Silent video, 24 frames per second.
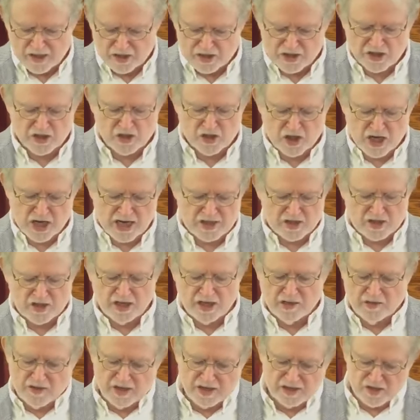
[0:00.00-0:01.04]

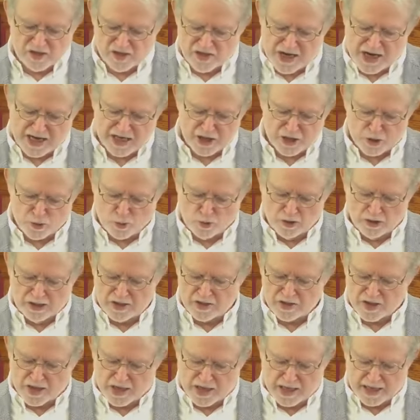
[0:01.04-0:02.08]
suggesting that sexual
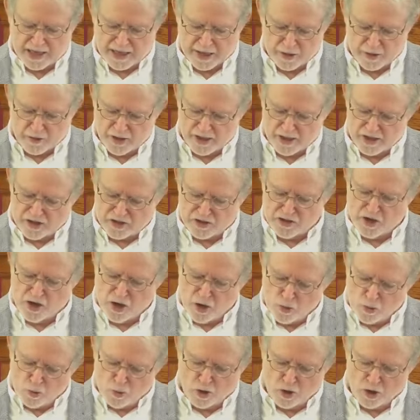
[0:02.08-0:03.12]
desire is
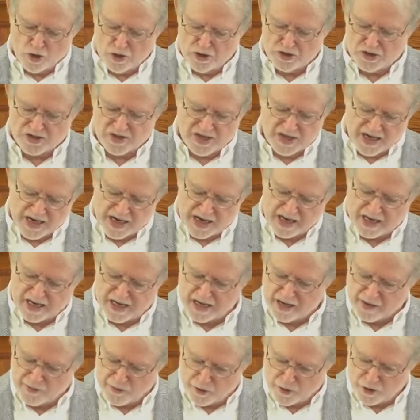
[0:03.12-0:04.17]
no worse than
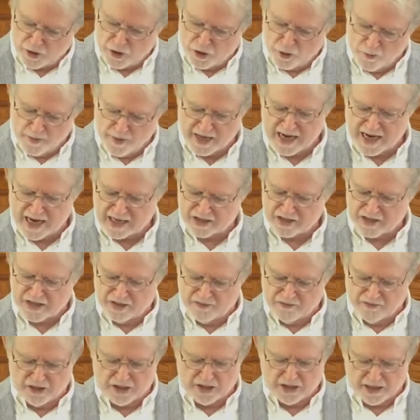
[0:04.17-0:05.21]
any other human
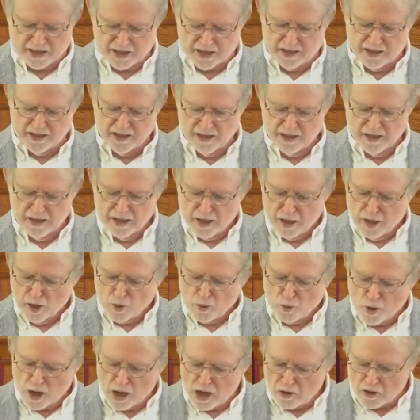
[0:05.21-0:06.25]
activity,
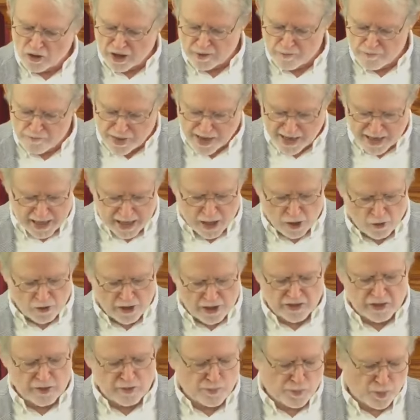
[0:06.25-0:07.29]
while
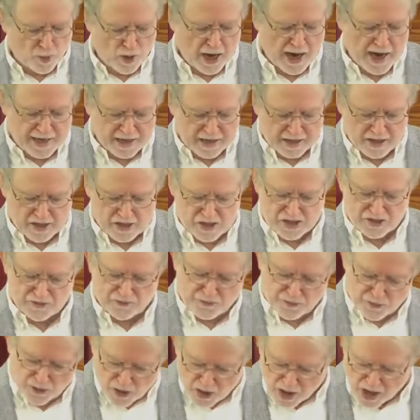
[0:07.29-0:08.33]
comparing the practice
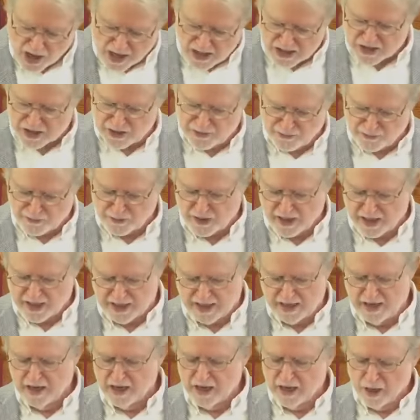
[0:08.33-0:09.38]
of
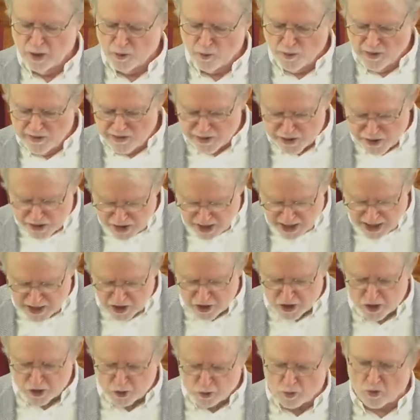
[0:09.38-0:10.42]
philosophy with
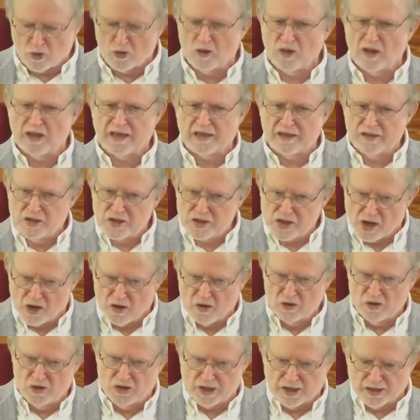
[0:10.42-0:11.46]
sensual
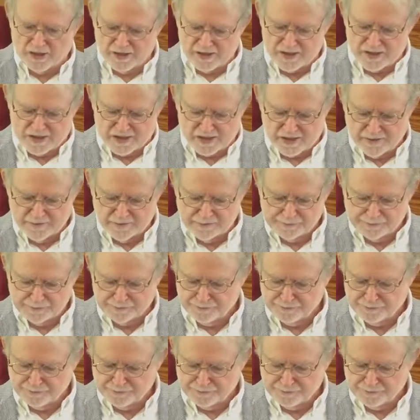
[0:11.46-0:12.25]
indulgence.